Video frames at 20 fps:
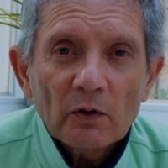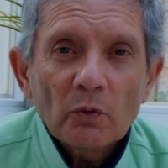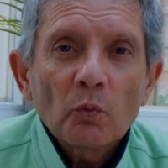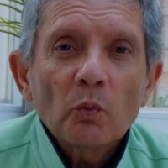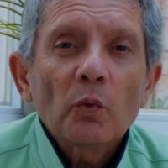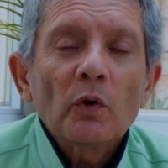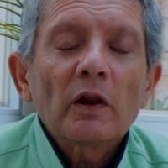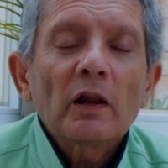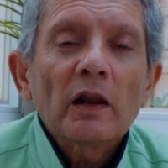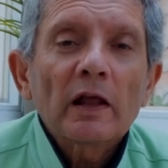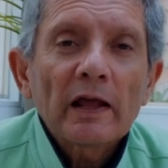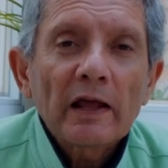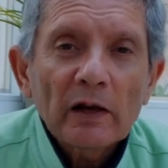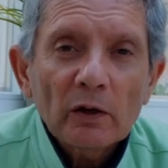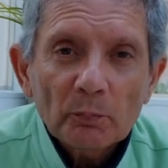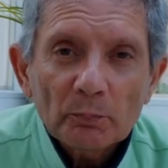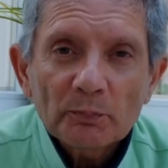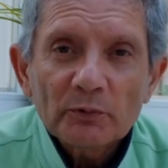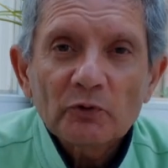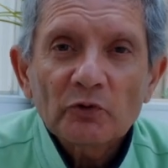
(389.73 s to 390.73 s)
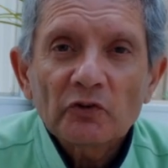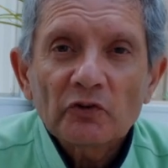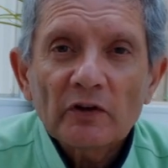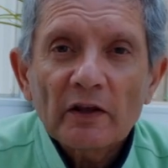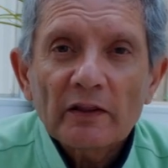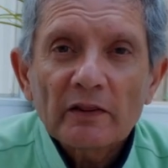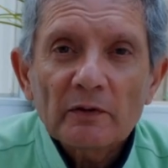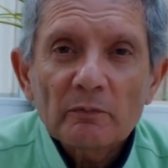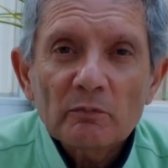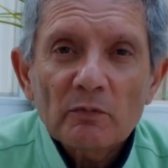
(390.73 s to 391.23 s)
will help you stay
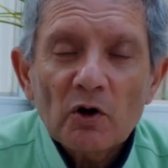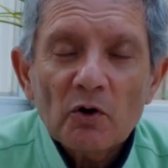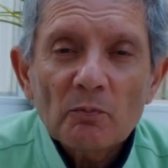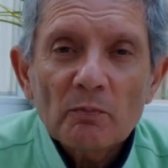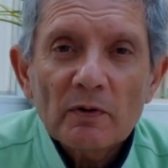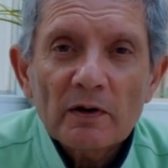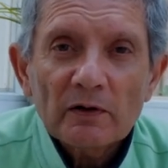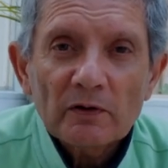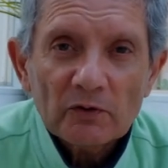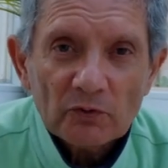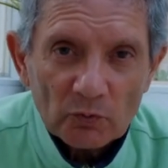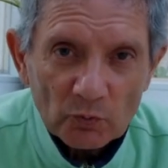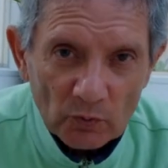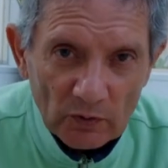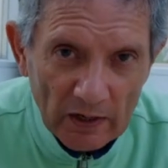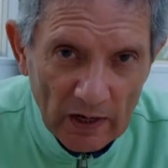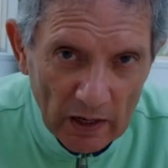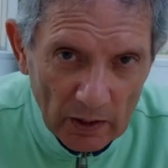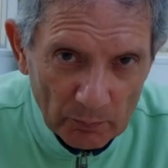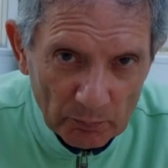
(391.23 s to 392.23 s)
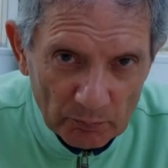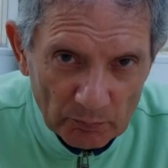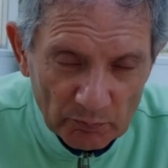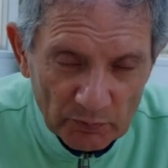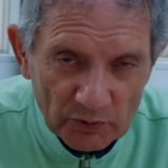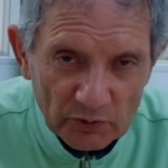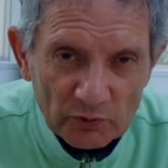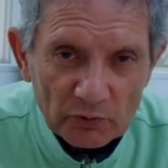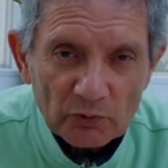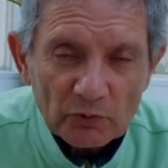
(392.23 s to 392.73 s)
in the moment, will help
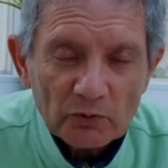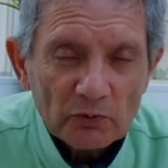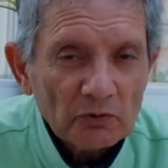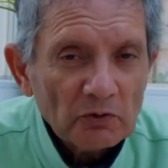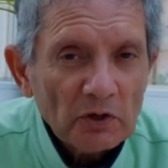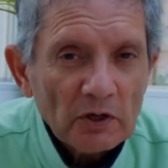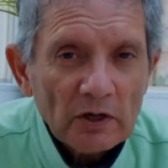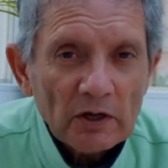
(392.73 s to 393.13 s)
you